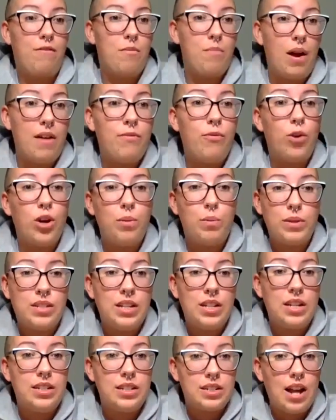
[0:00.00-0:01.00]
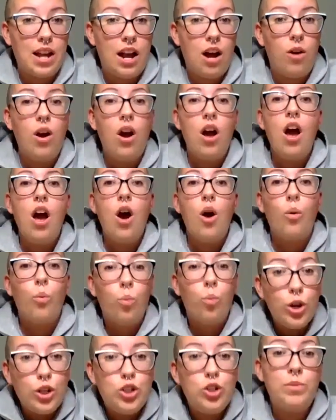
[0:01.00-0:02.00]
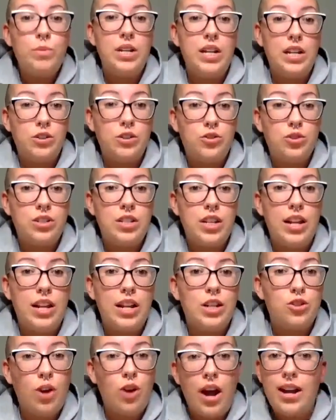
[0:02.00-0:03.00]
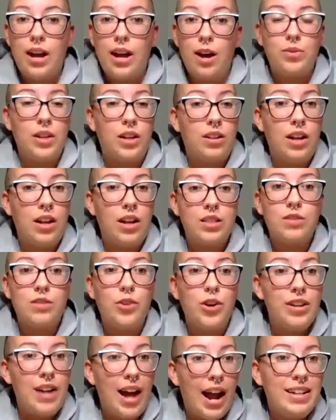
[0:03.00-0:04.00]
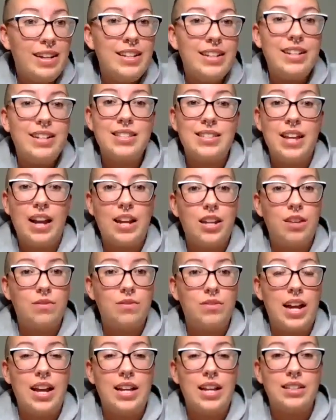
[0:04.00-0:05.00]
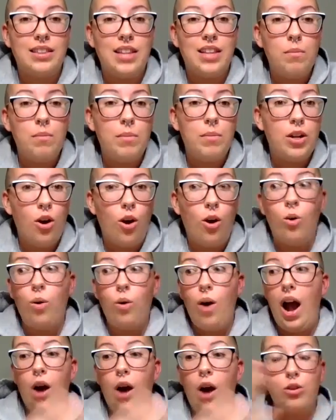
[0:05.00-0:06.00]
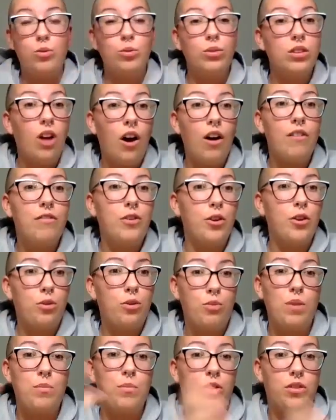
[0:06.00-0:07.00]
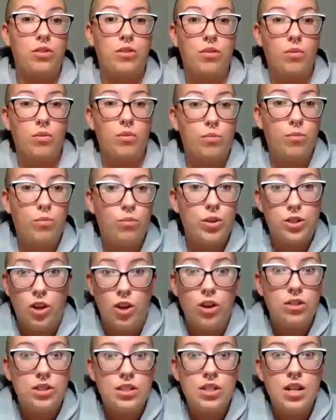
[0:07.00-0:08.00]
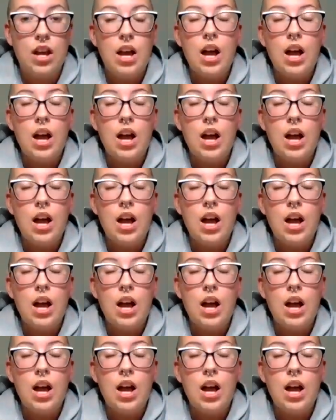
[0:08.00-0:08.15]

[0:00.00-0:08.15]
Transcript: for my 40% discount. Would you be interested in trying out the cleanse for 90 consecutive days and let me know how you love your 3-month results?